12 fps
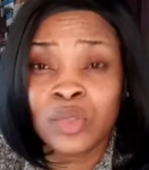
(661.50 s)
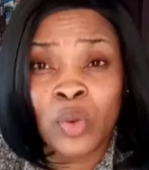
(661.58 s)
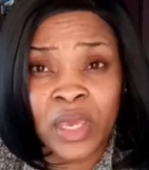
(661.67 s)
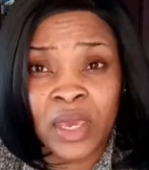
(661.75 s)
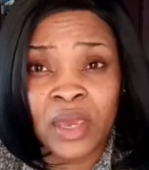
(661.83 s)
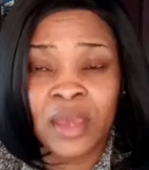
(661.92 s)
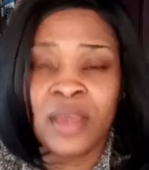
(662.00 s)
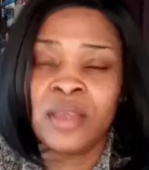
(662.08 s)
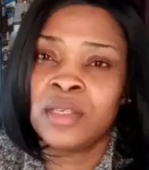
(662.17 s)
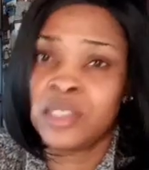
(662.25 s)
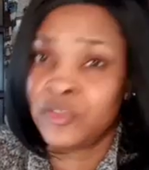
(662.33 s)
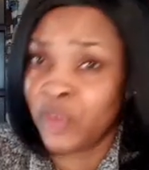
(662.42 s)
okay.
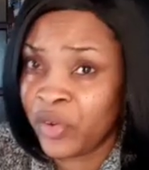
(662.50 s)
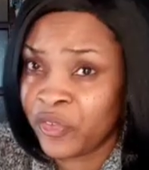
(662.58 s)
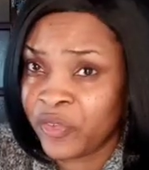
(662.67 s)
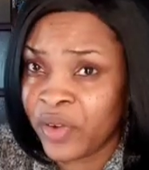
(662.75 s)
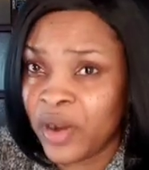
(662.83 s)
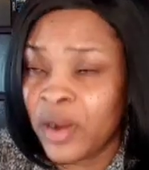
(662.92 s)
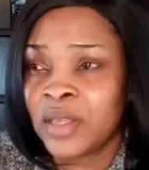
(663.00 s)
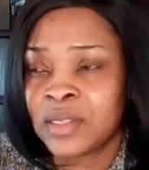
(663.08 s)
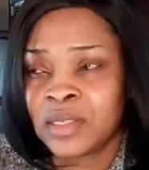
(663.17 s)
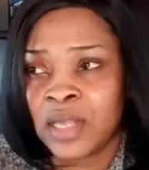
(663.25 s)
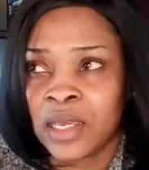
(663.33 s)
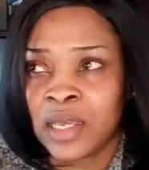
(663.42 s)
It's very far.
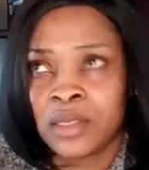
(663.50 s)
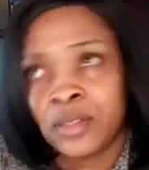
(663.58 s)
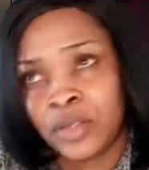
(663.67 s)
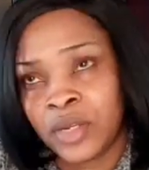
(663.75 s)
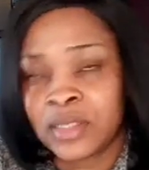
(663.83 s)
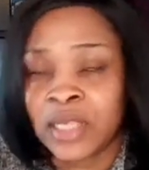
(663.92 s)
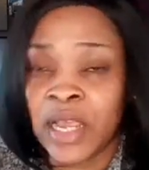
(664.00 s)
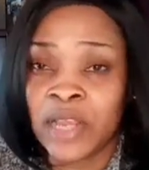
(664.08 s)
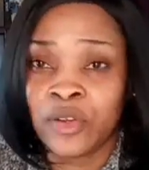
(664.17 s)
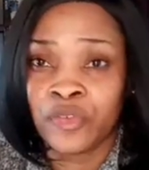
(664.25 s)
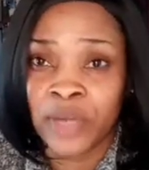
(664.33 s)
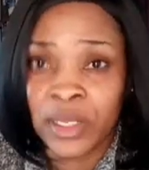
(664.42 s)
It's like the other
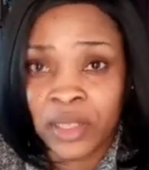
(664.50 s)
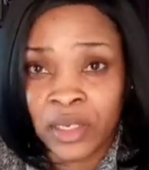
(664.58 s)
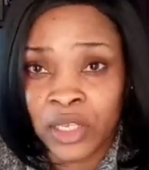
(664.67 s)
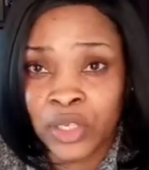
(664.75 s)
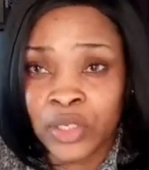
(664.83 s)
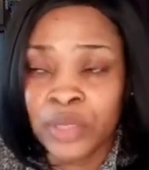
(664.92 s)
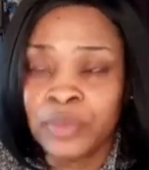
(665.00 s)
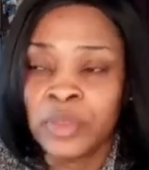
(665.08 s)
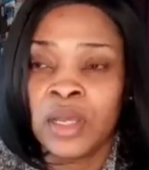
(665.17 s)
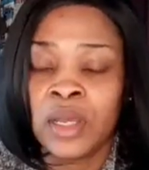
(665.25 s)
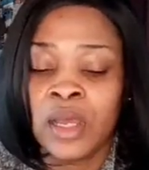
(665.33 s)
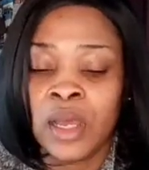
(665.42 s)
side of United Kingdom.
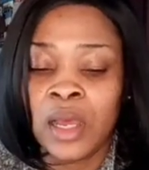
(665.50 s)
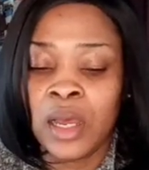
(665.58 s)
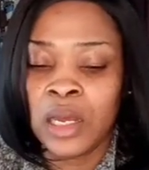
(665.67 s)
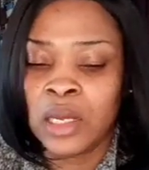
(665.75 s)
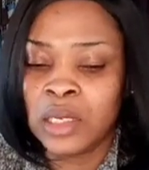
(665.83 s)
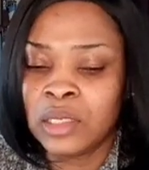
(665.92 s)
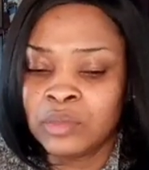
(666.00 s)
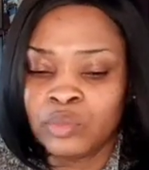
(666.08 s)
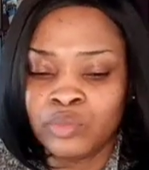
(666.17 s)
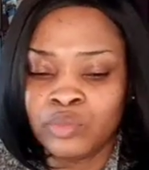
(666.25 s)
I